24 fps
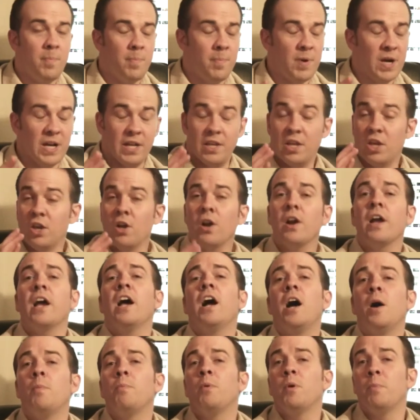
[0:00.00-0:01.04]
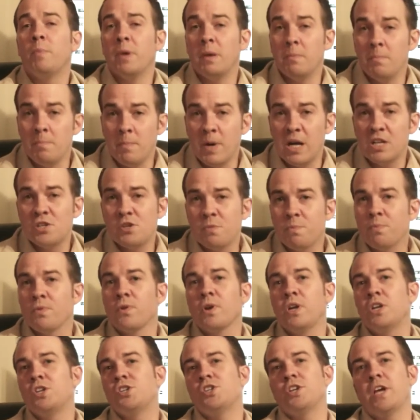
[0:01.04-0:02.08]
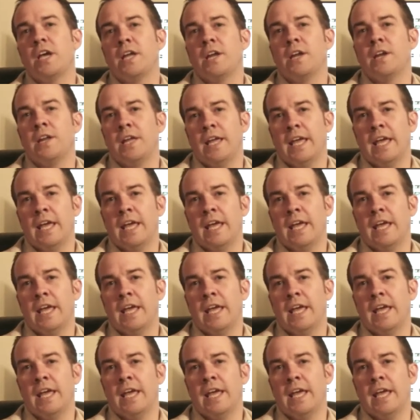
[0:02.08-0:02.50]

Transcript: But your help will be much appreciated